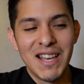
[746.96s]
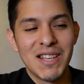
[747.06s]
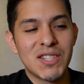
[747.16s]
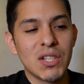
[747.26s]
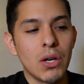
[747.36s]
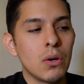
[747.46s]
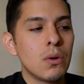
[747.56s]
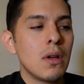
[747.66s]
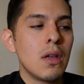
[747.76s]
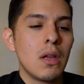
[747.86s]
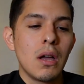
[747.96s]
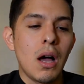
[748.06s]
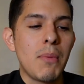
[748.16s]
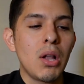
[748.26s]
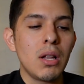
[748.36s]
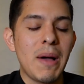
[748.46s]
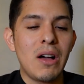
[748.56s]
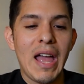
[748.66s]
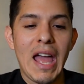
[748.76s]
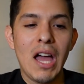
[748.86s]
So I'm all
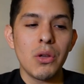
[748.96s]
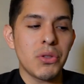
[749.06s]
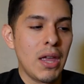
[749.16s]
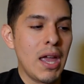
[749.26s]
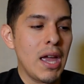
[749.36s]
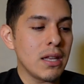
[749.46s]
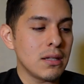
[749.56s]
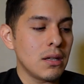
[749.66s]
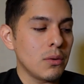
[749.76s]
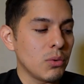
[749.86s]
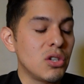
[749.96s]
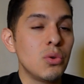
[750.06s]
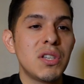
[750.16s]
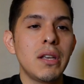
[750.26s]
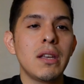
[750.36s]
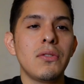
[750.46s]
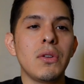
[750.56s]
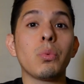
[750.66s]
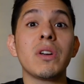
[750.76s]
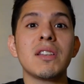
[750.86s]
about health and reducing the
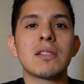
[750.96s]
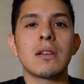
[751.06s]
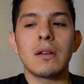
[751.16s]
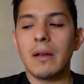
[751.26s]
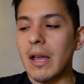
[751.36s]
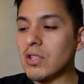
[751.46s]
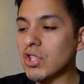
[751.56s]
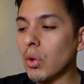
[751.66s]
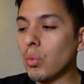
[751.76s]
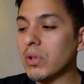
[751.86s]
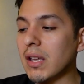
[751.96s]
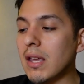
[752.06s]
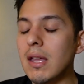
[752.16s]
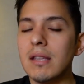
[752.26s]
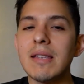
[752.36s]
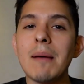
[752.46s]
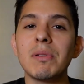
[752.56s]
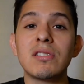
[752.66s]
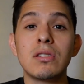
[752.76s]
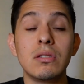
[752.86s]
risk. And so what the e-ink
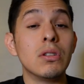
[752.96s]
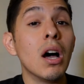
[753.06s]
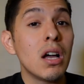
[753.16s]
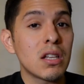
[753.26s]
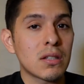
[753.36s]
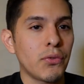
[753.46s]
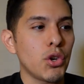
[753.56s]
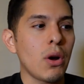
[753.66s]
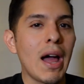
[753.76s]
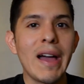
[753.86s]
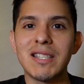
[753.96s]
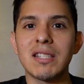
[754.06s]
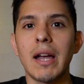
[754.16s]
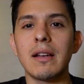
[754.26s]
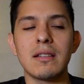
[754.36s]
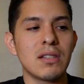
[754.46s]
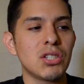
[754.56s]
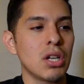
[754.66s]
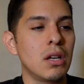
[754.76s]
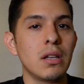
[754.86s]
tablets does for your eyesight is
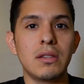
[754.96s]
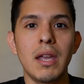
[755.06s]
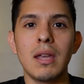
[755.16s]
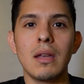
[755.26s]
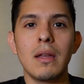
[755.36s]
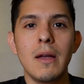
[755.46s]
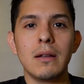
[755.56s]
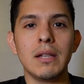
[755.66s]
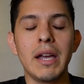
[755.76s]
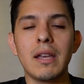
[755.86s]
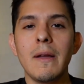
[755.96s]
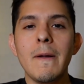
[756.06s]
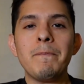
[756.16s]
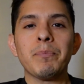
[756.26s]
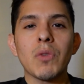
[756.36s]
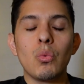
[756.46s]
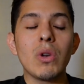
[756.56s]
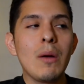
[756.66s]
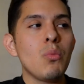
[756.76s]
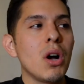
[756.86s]
such a good thing. Like when
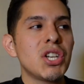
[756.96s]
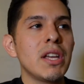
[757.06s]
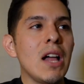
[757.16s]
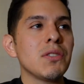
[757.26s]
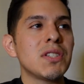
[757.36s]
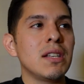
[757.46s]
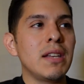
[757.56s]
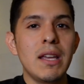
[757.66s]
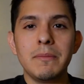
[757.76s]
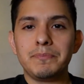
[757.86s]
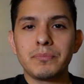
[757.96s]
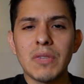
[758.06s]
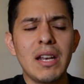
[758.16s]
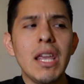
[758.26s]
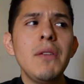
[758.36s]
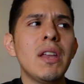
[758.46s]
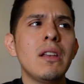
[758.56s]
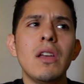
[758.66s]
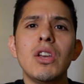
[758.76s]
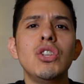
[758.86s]
I'm watching LCD, and even
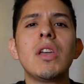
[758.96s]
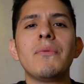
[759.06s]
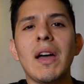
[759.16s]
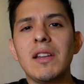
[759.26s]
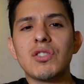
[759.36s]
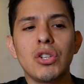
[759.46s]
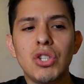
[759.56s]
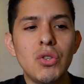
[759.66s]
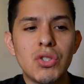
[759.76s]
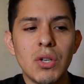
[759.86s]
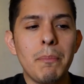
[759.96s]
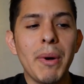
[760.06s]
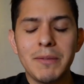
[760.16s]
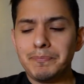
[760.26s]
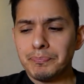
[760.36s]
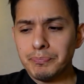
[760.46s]
you can find this on YouTube, but